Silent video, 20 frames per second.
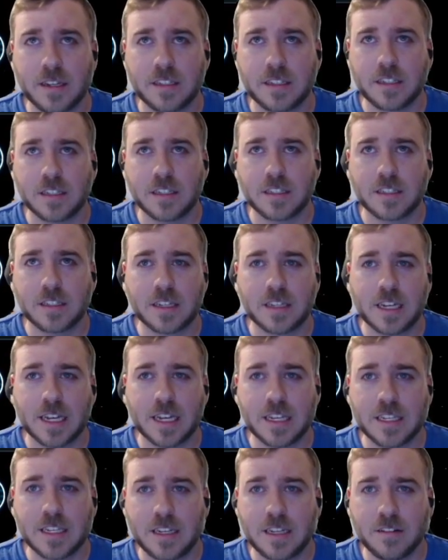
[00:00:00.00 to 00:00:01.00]
just
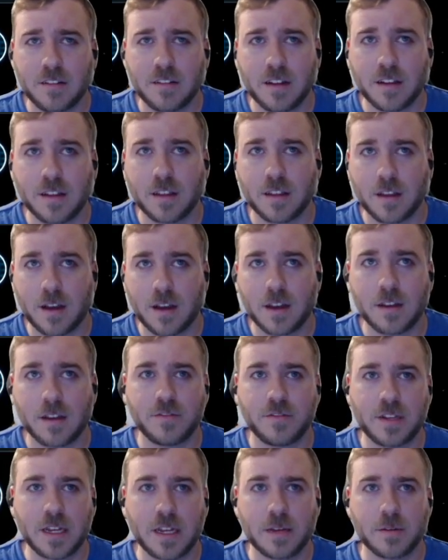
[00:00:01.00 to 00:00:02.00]
can deal a lot
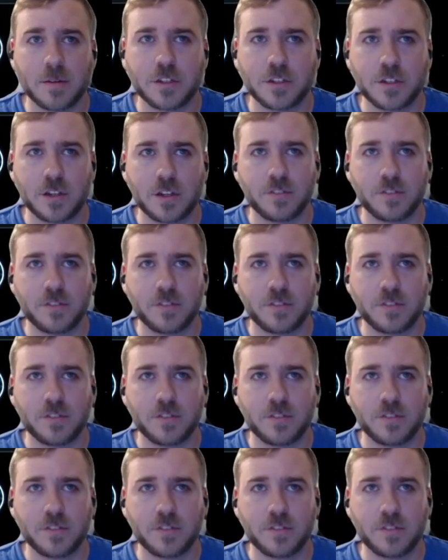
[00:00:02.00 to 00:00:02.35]
of damage